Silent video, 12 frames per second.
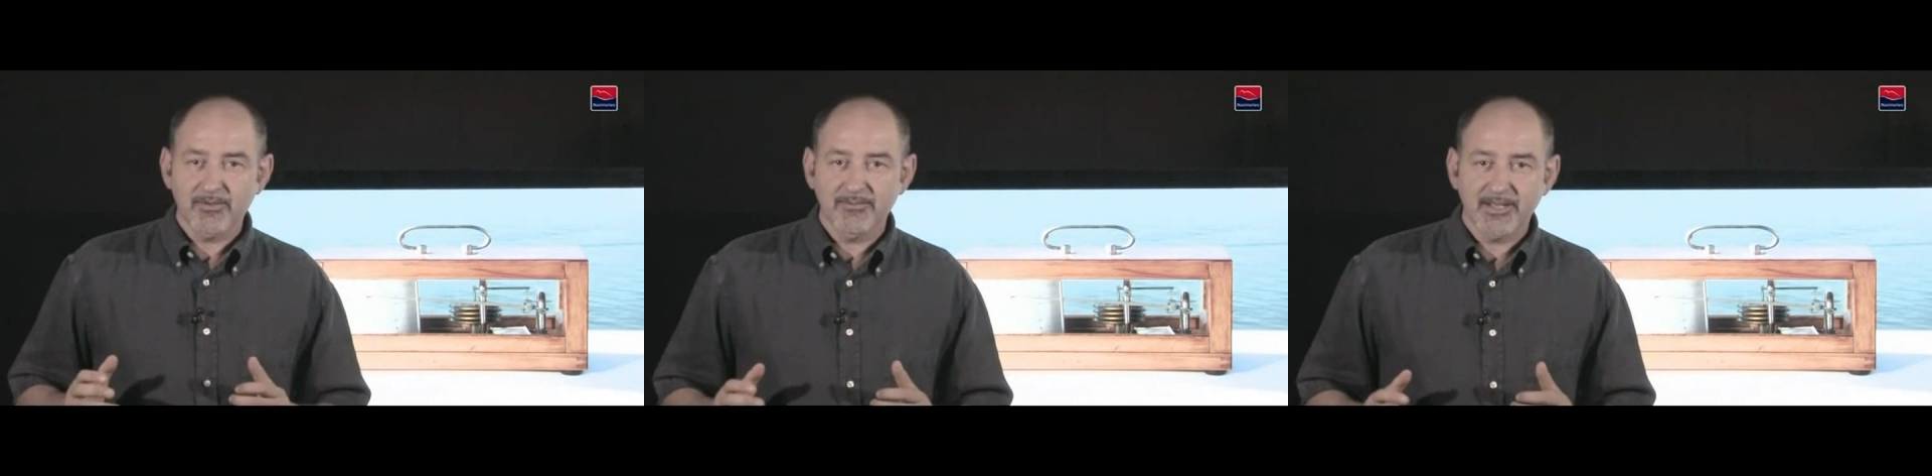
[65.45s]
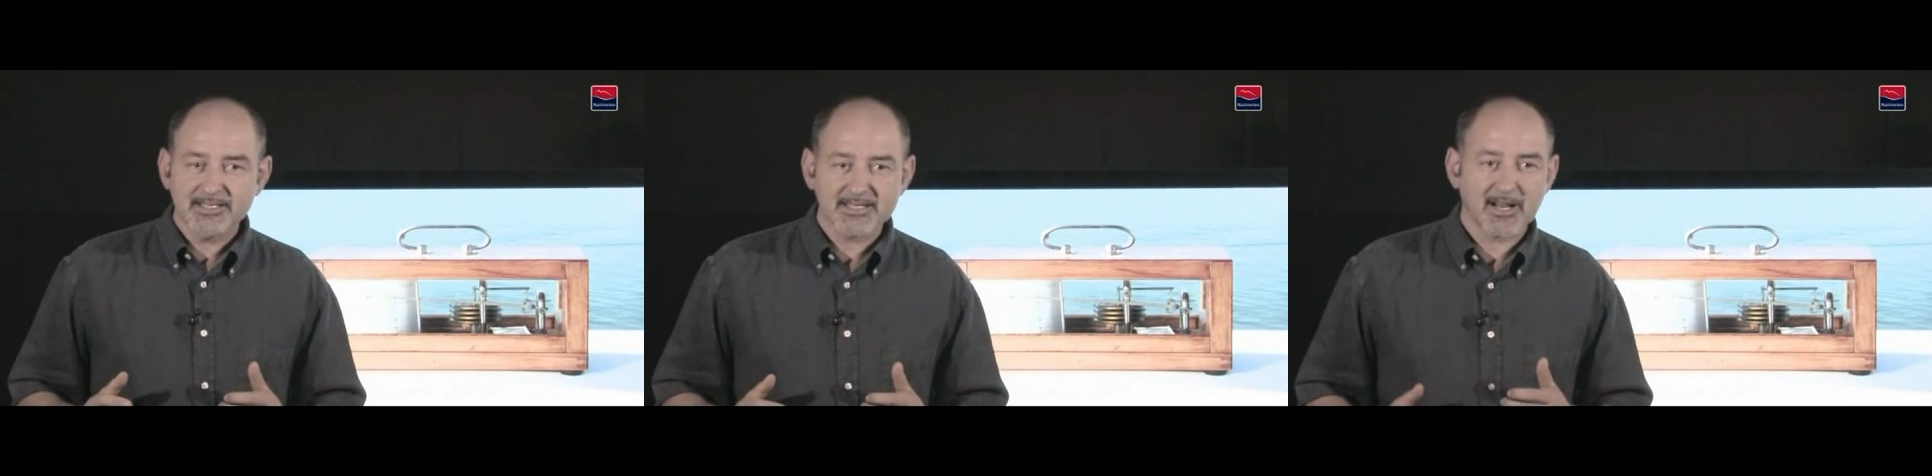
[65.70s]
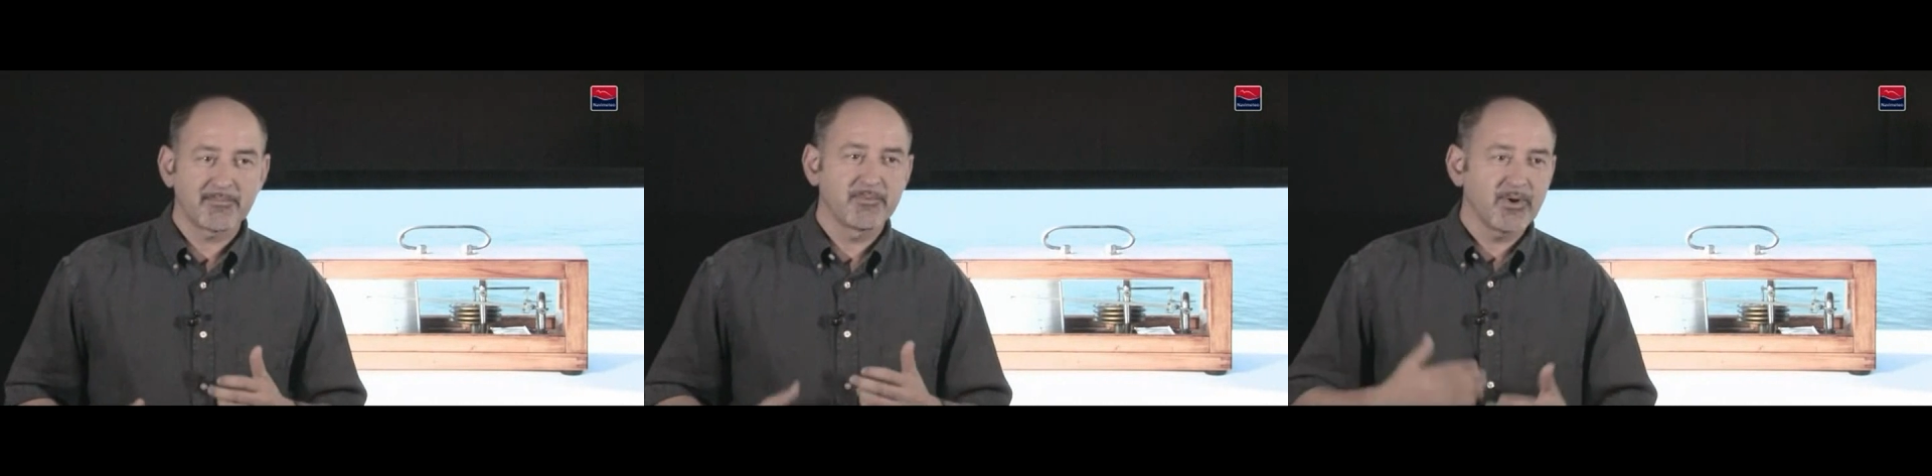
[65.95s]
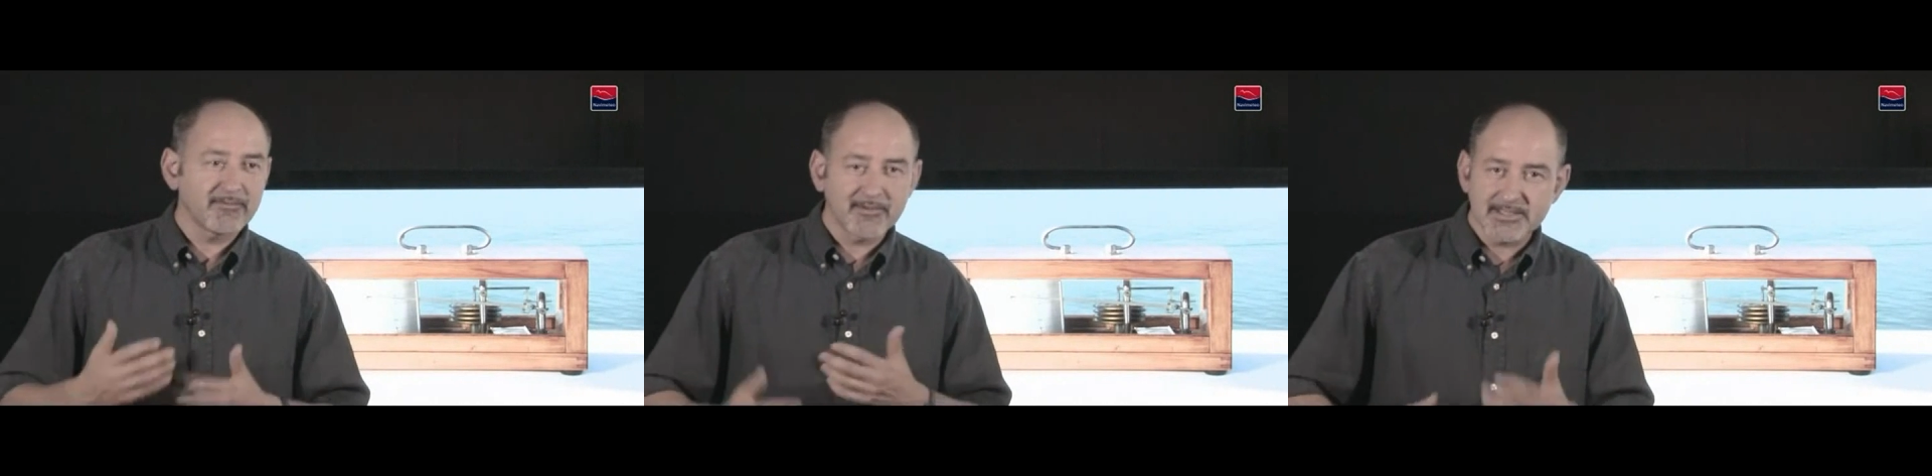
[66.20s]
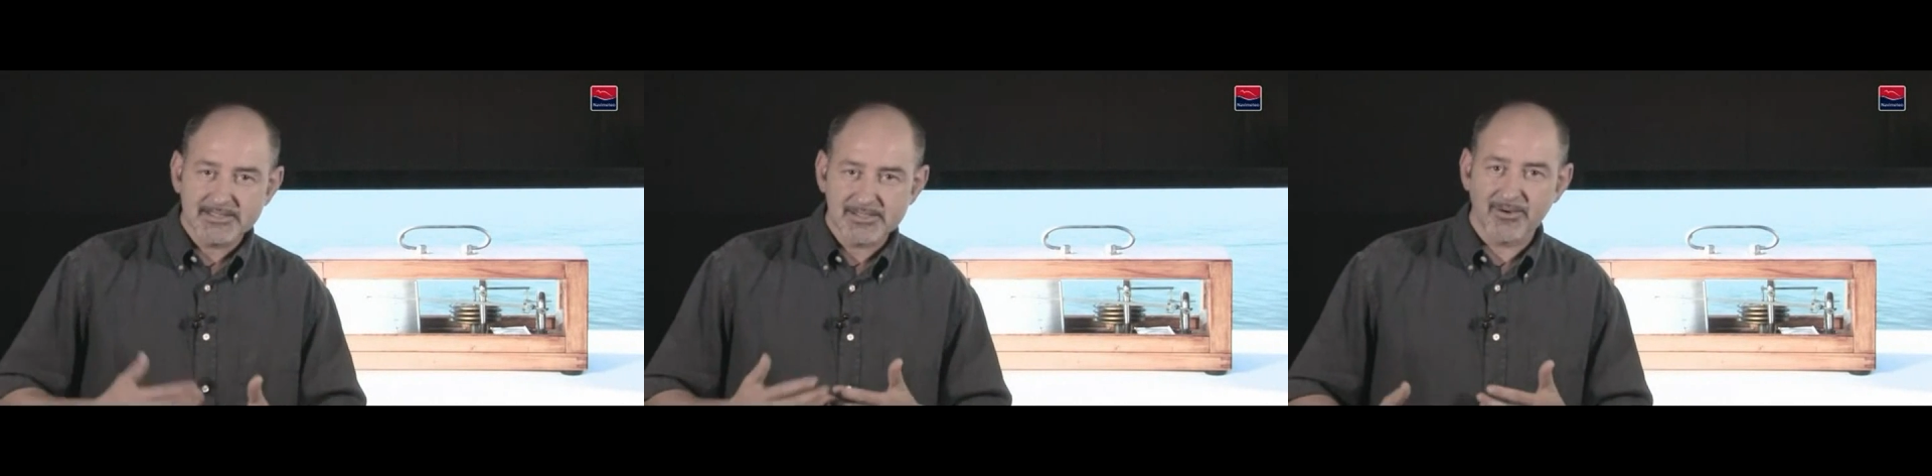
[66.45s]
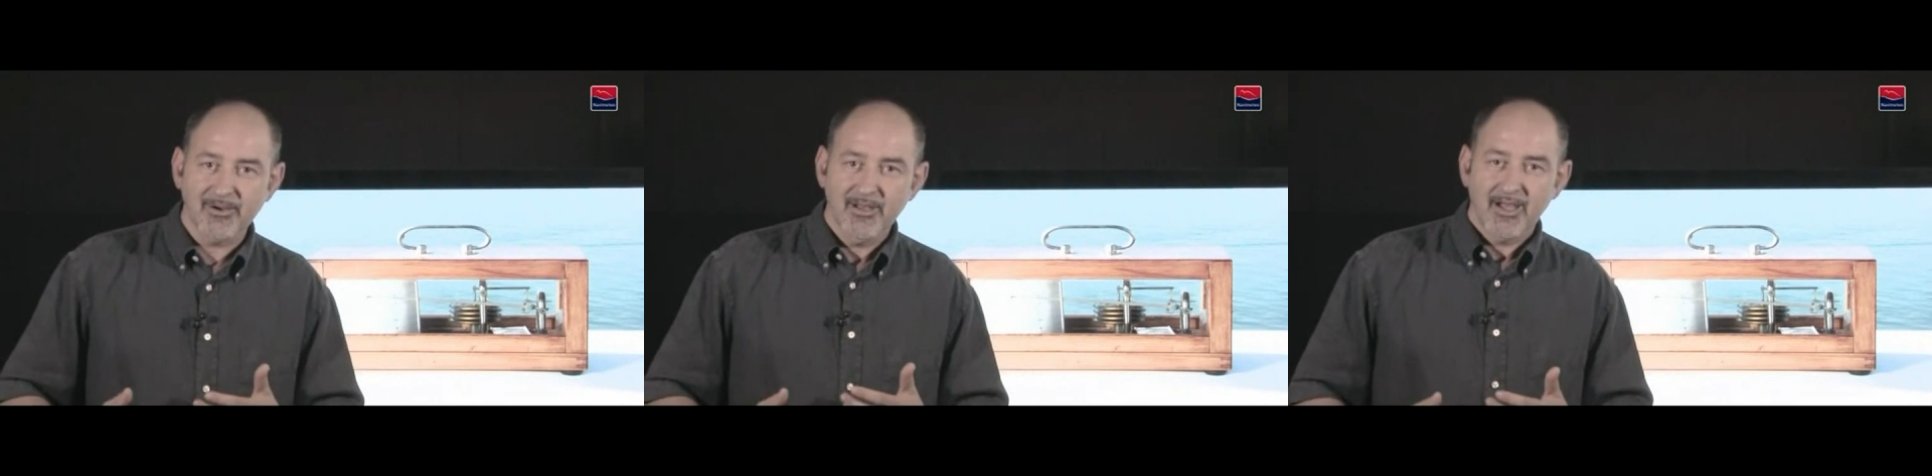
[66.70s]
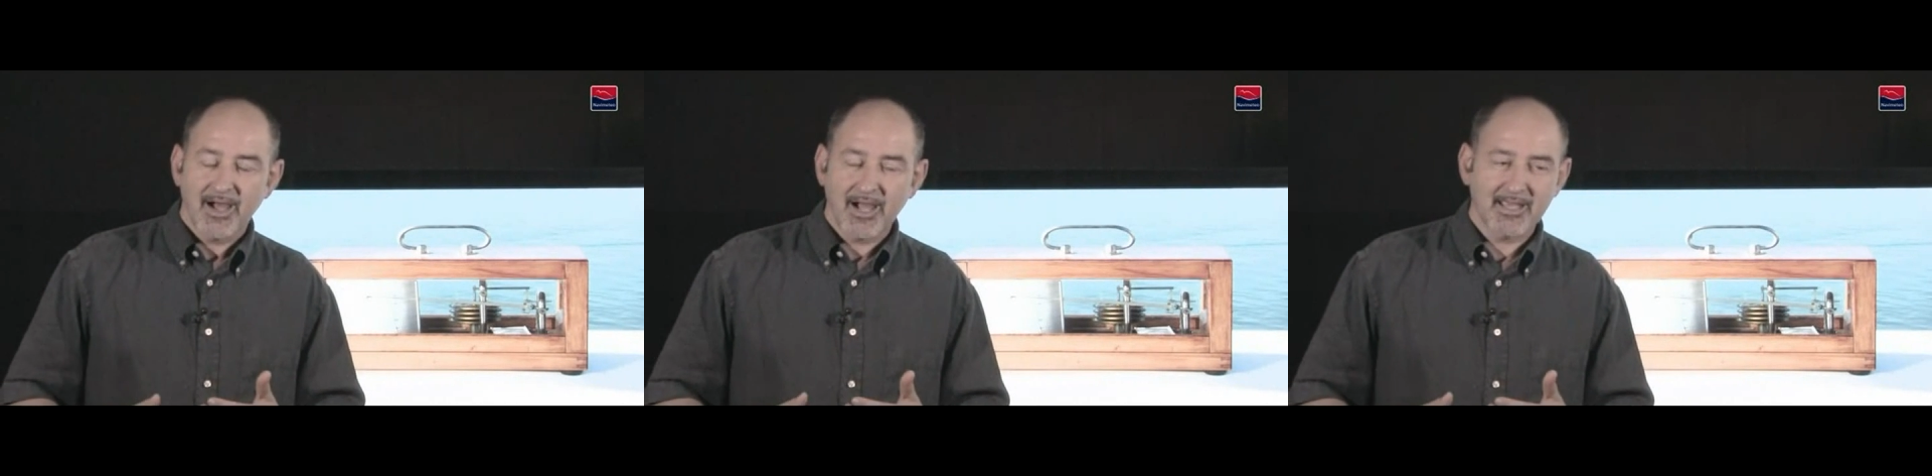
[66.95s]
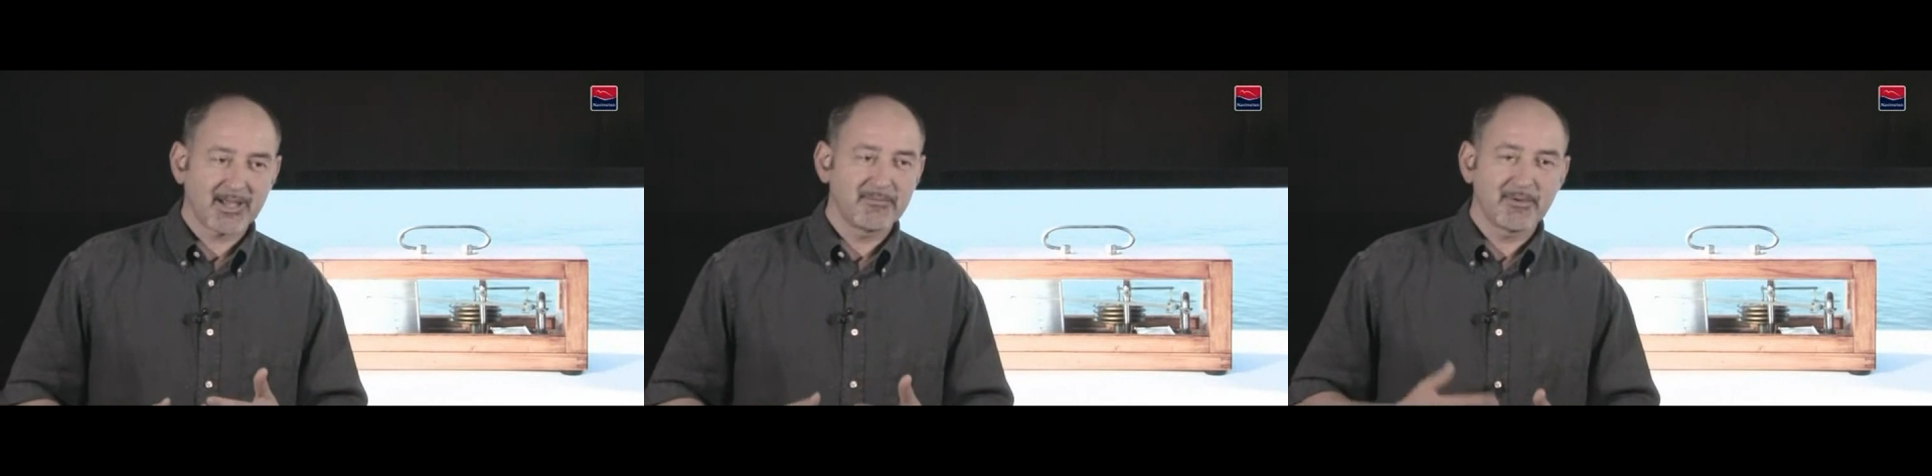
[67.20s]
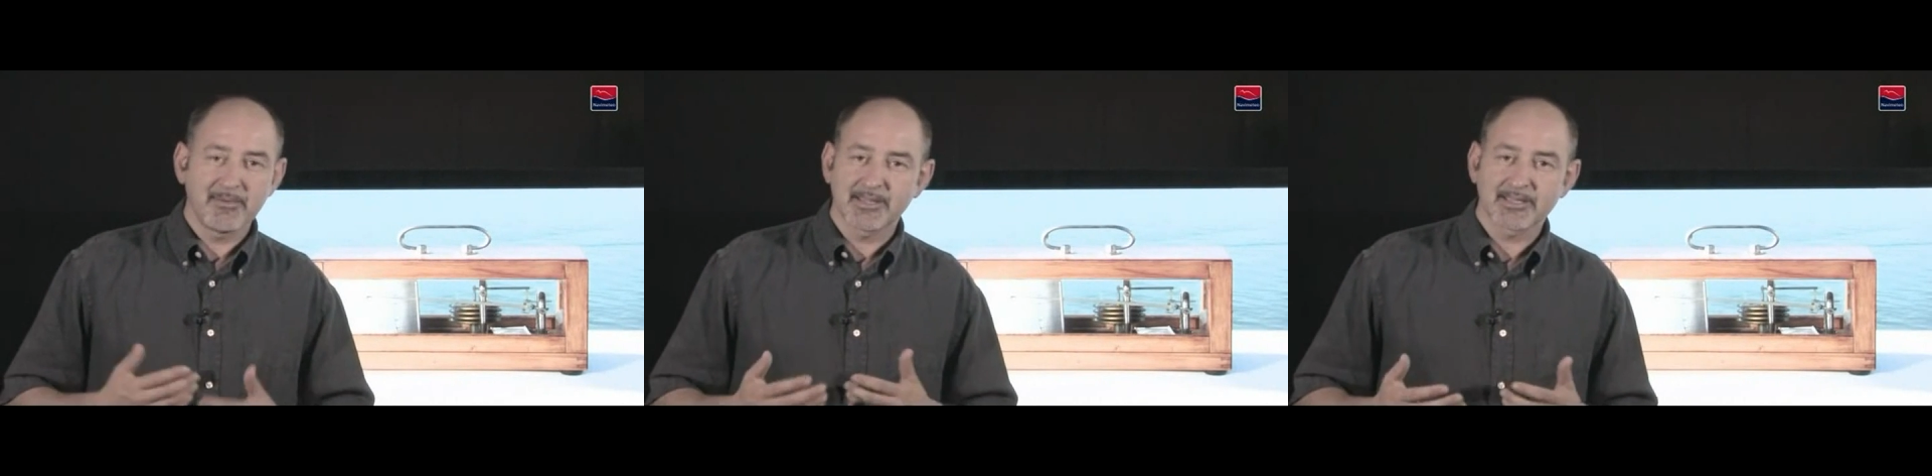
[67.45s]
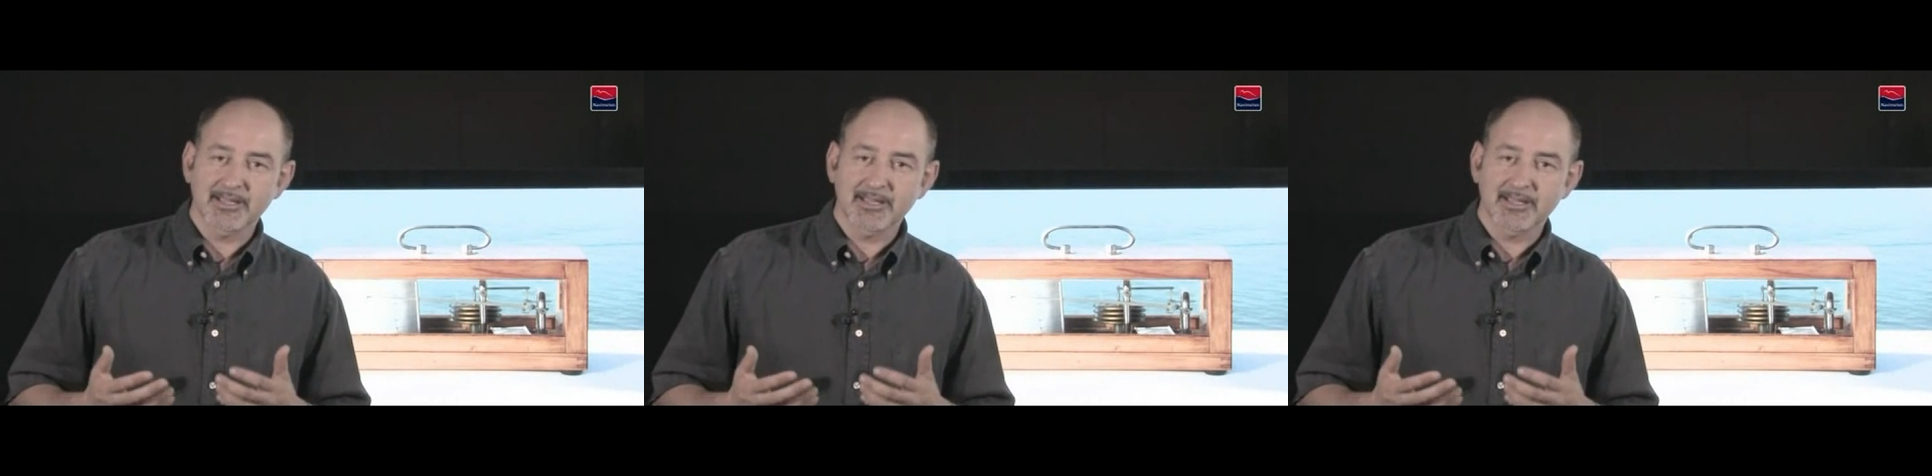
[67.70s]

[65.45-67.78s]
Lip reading: He expected a thunderstorm to develop.